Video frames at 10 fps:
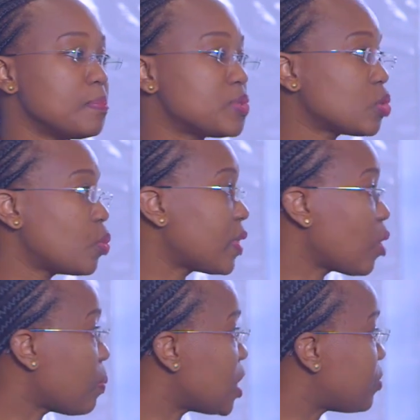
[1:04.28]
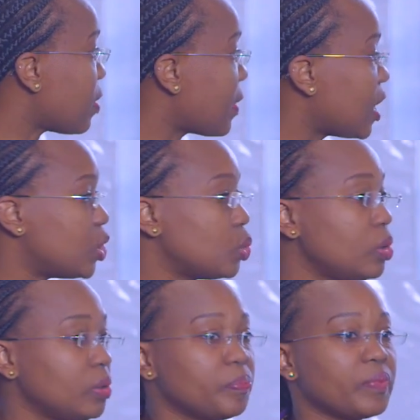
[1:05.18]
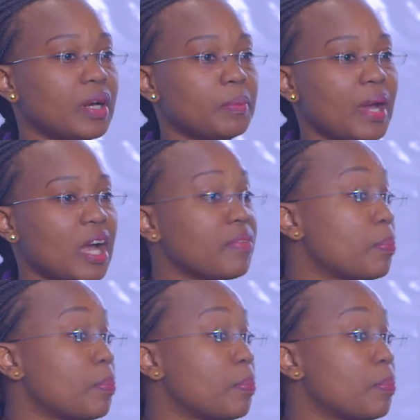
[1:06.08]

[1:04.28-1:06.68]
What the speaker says: So without much further ado, I have a